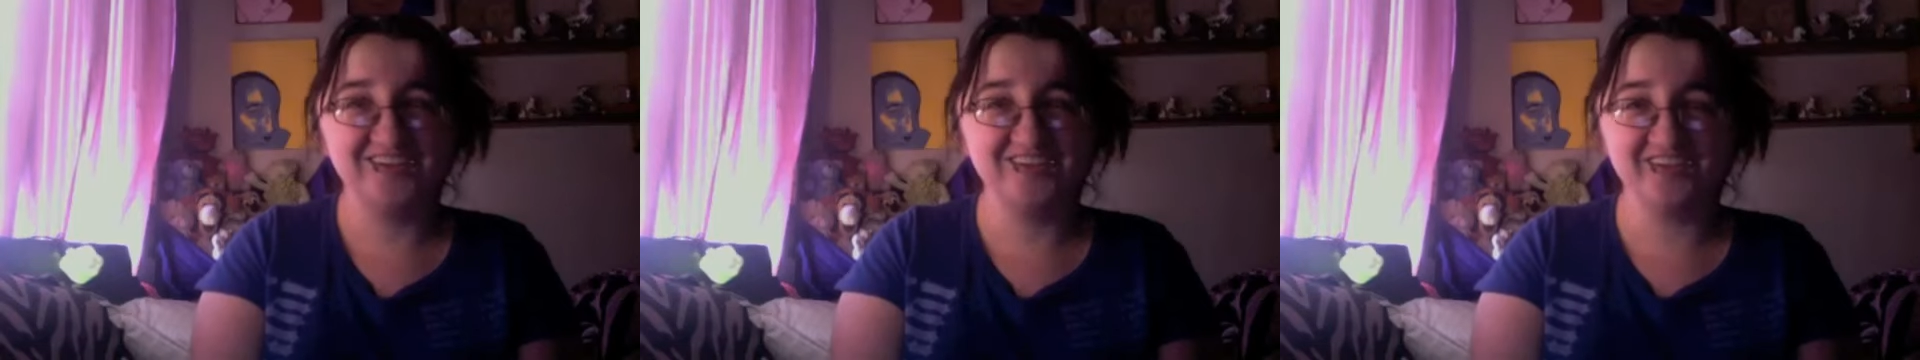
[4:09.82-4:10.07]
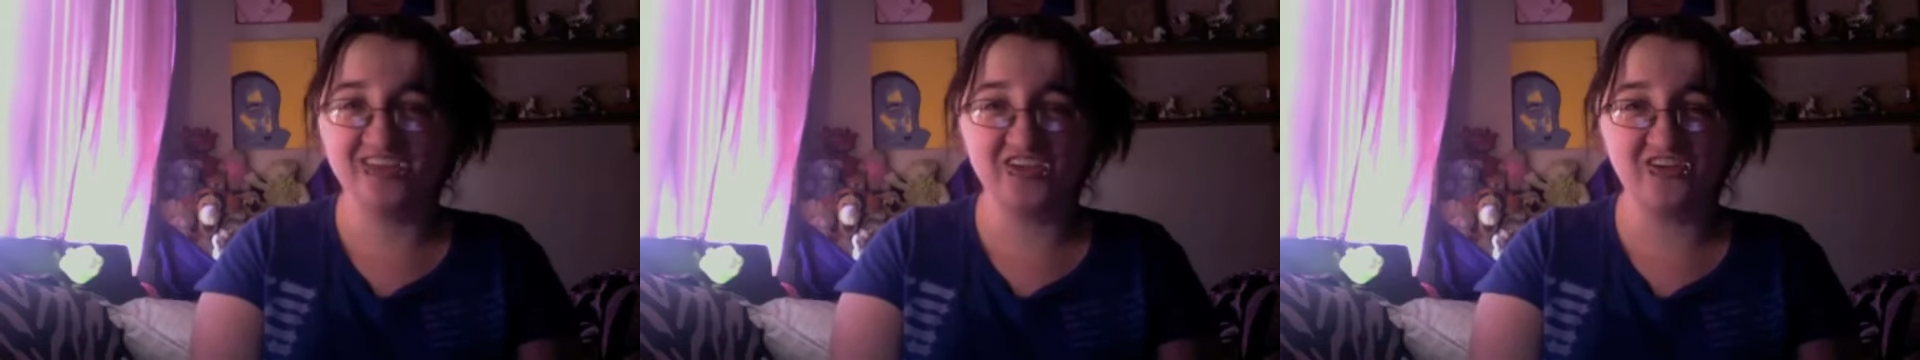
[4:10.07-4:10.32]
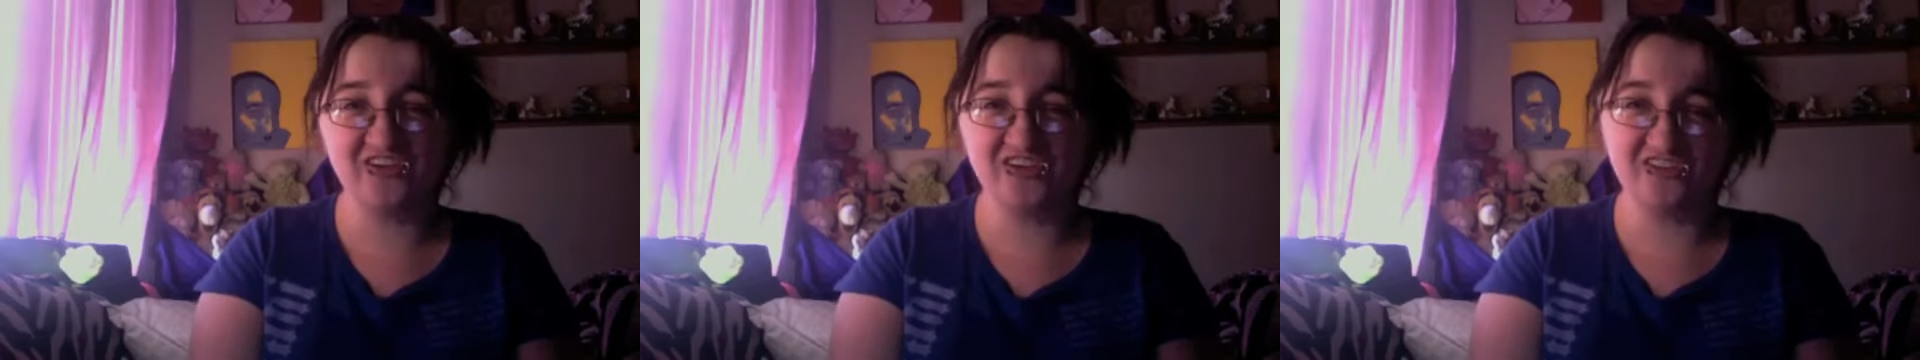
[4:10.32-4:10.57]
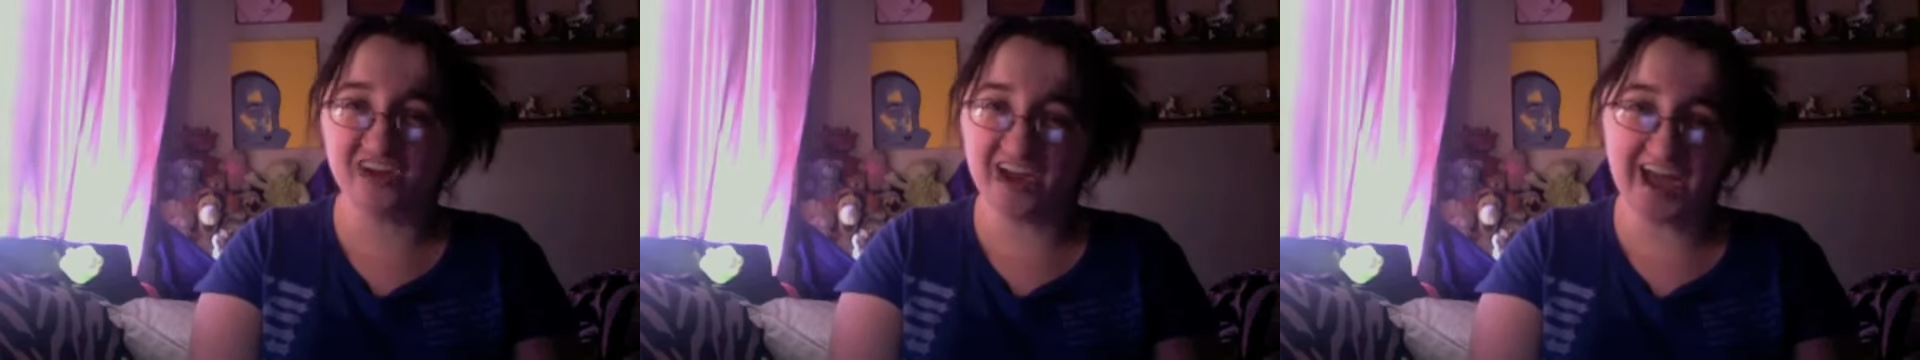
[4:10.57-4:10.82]
So they don't
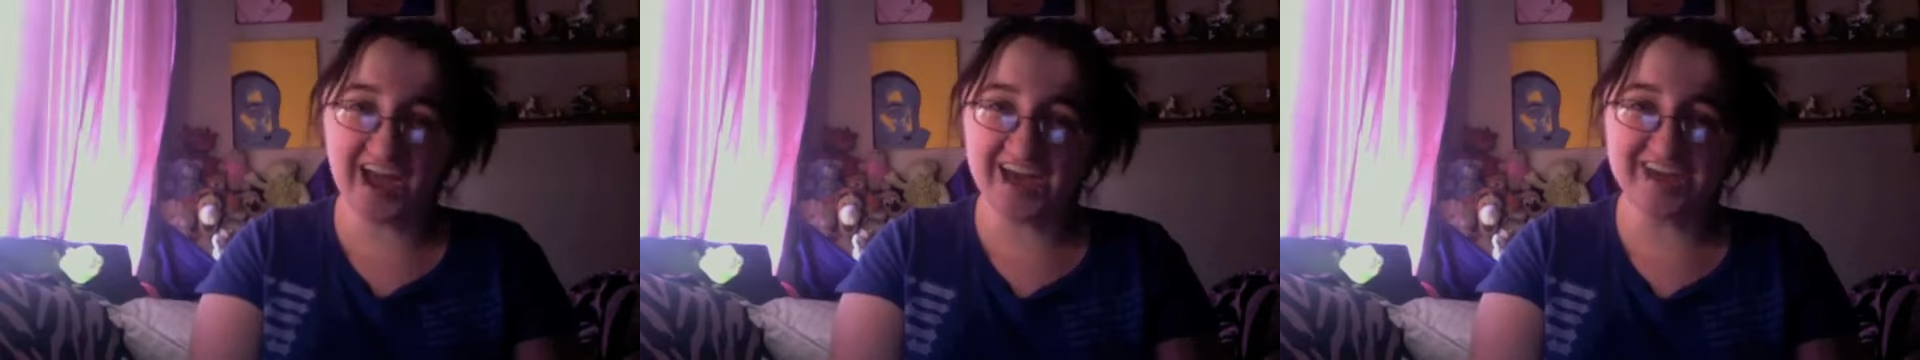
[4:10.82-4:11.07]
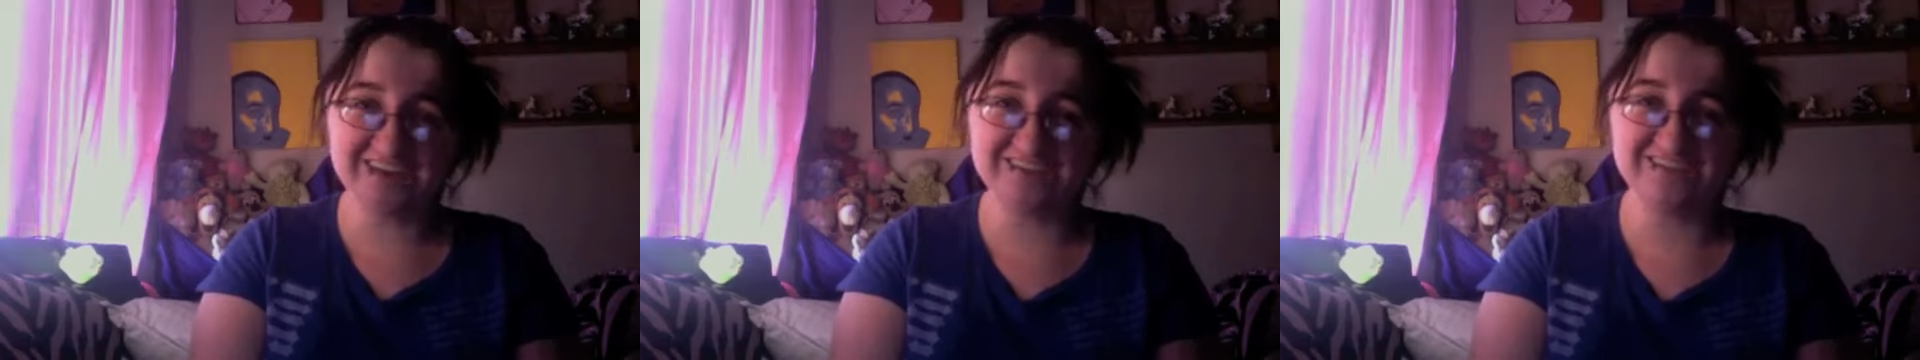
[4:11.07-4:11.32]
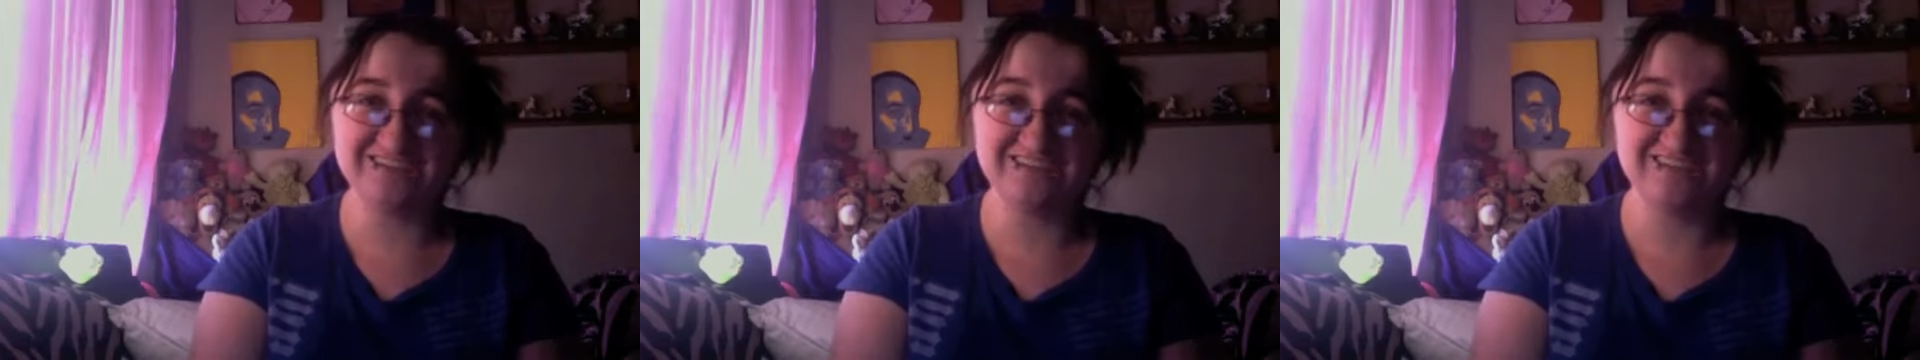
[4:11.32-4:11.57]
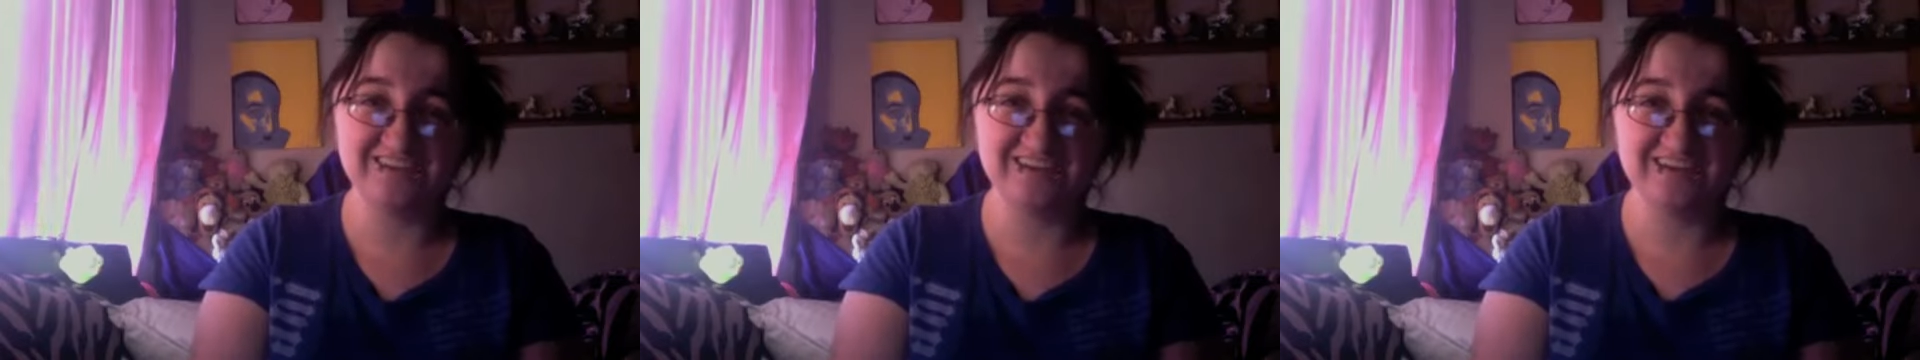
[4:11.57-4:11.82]
hurt their heads.
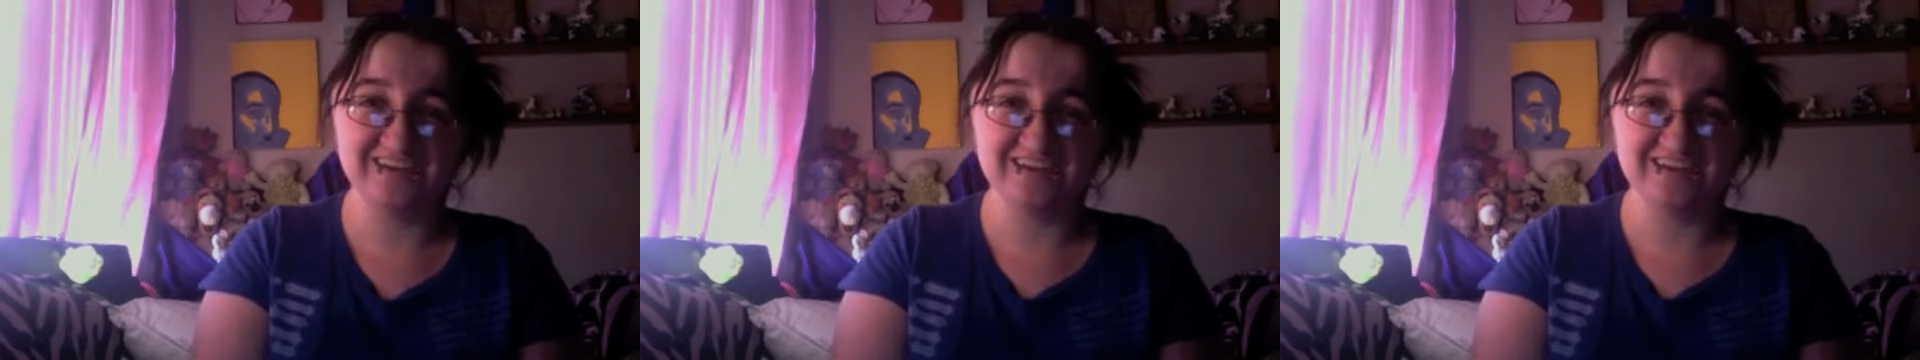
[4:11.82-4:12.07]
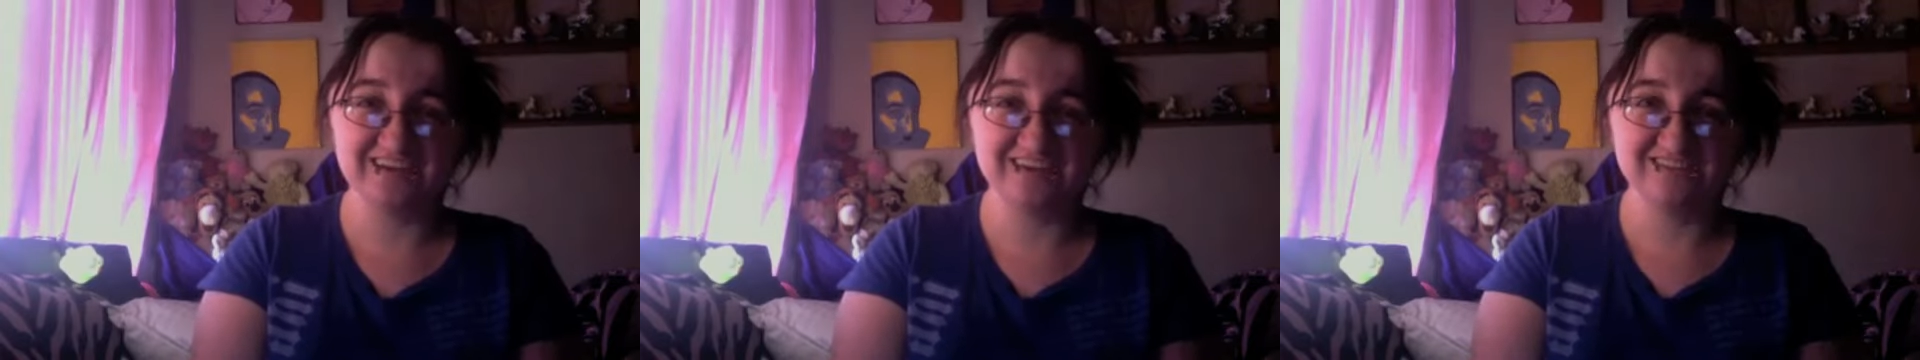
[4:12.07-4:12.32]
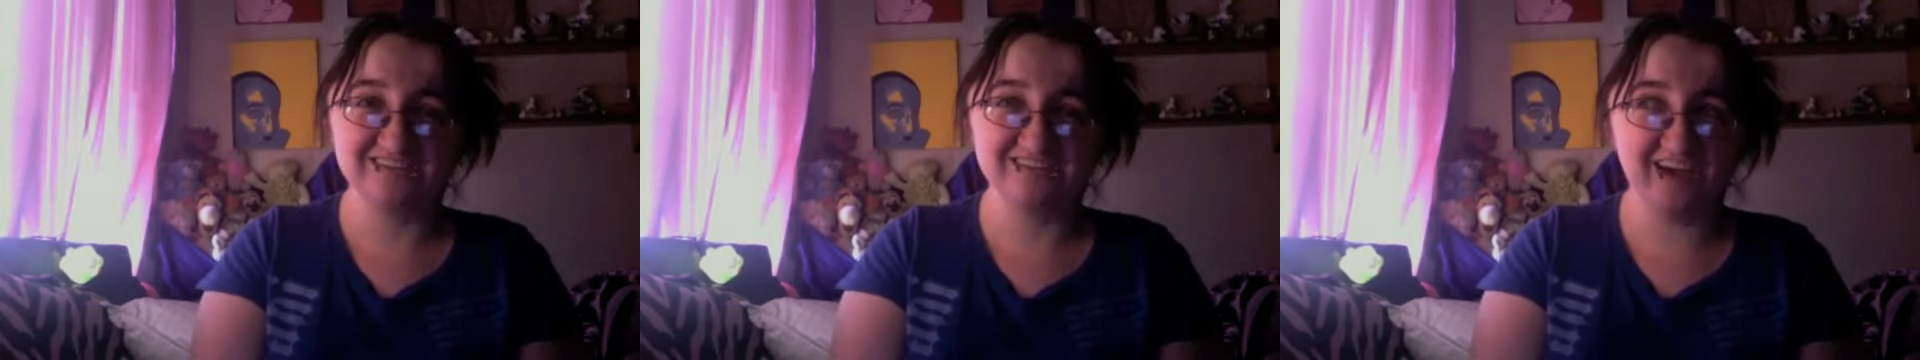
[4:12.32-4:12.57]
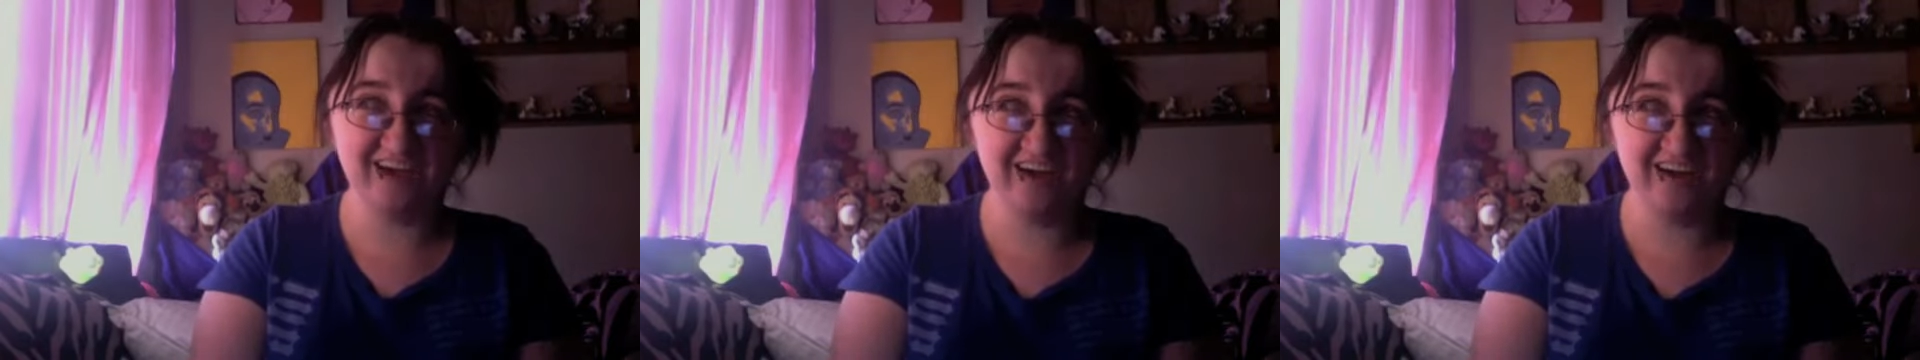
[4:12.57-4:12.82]

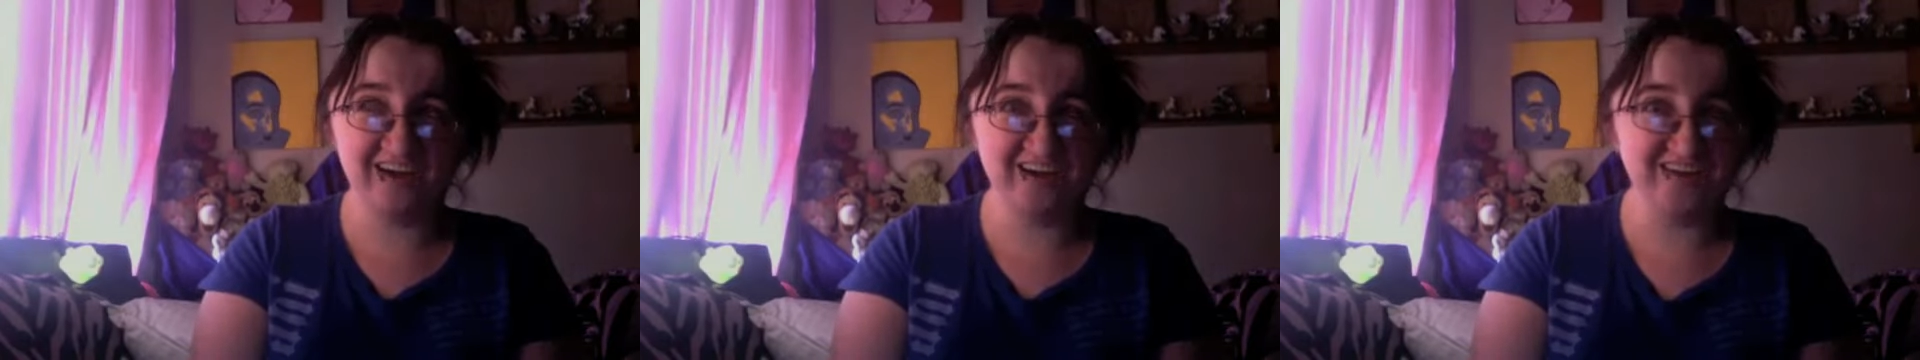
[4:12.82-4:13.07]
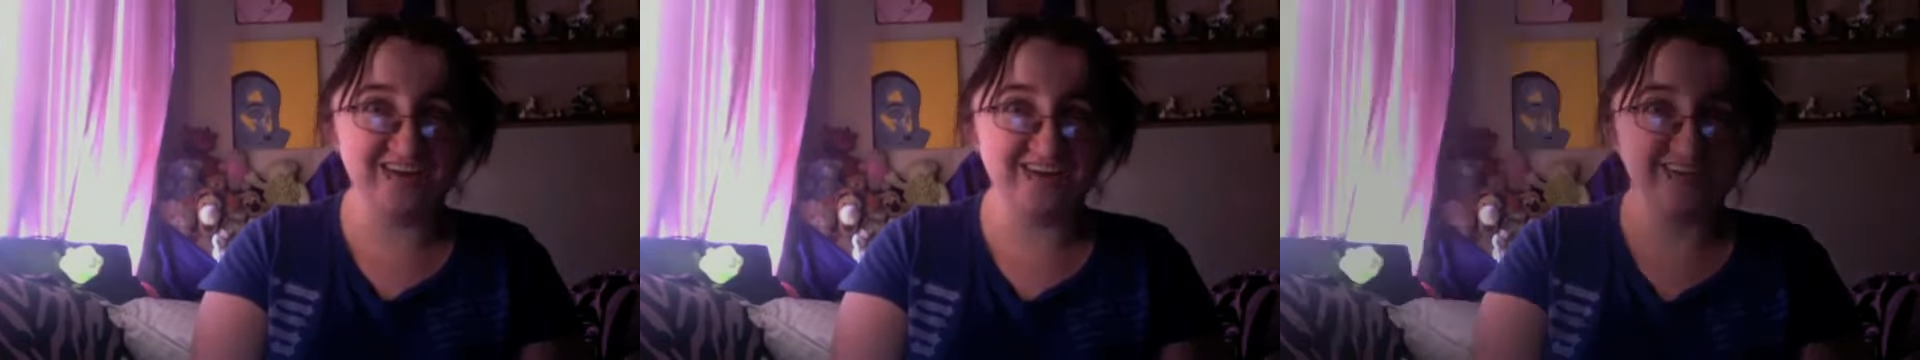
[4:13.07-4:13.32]
Duh.